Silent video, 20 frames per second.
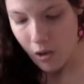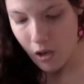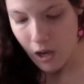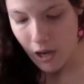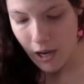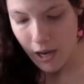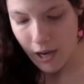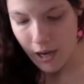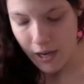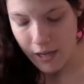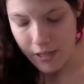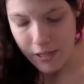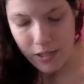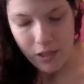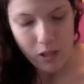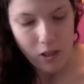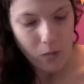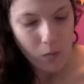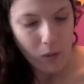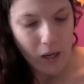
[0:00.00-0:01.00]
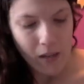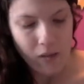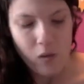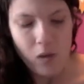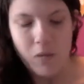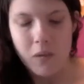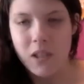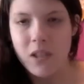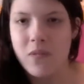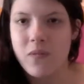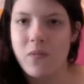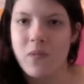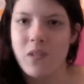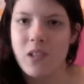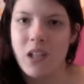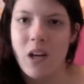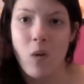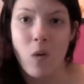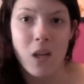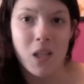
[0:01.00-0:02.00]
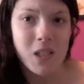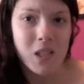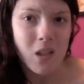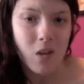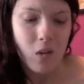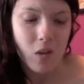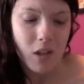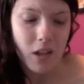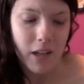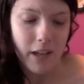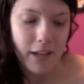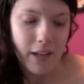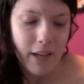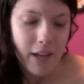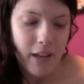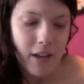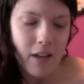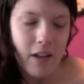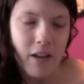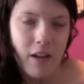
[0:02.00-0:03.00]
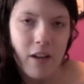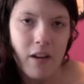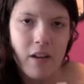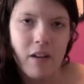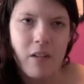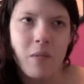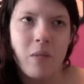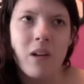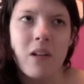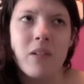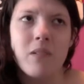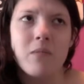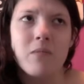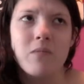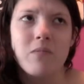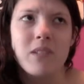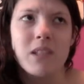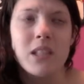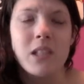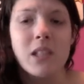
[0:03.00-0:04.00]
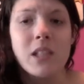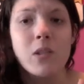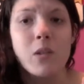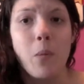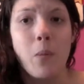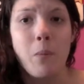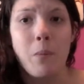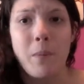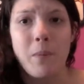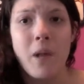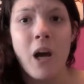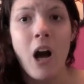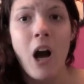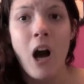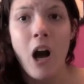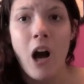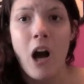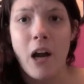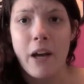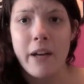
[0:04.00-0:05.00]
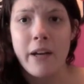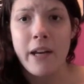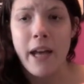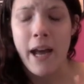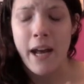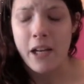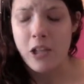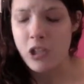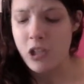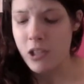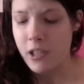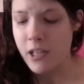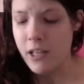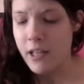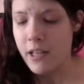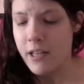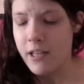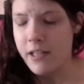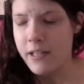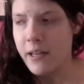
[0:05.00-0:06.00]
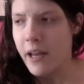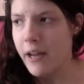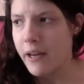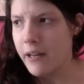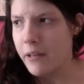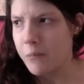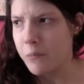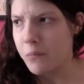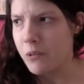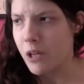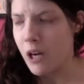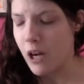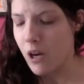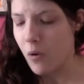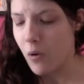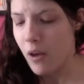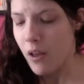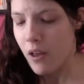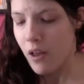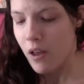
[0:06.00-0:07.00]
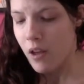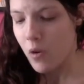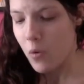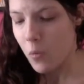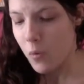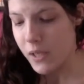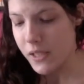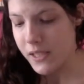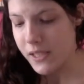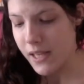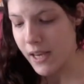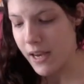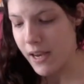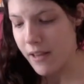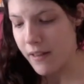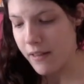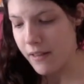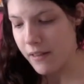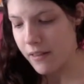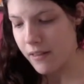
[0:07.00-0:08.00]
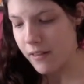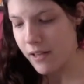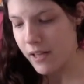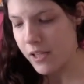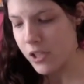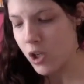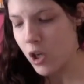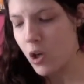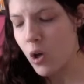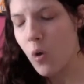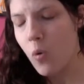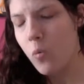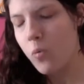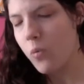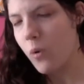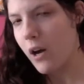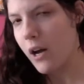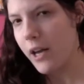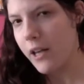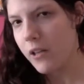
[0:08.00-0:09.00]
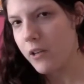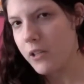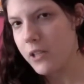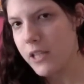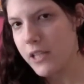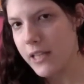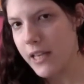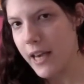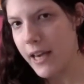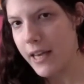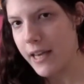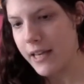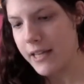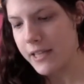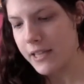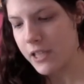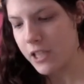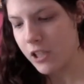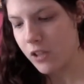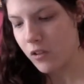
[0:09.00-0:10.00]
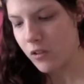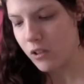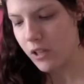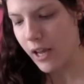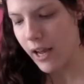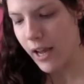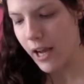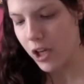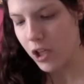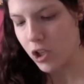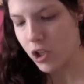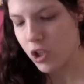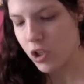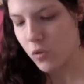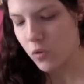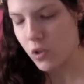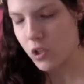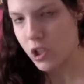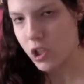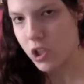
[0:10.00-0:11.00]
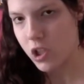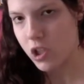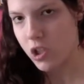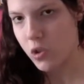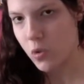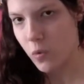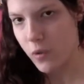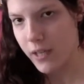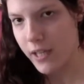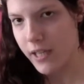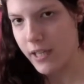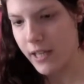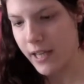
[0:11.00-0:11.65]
And what I thought was also good, well, this is a con actually, not a pro, was that it took a while to get into the actual story.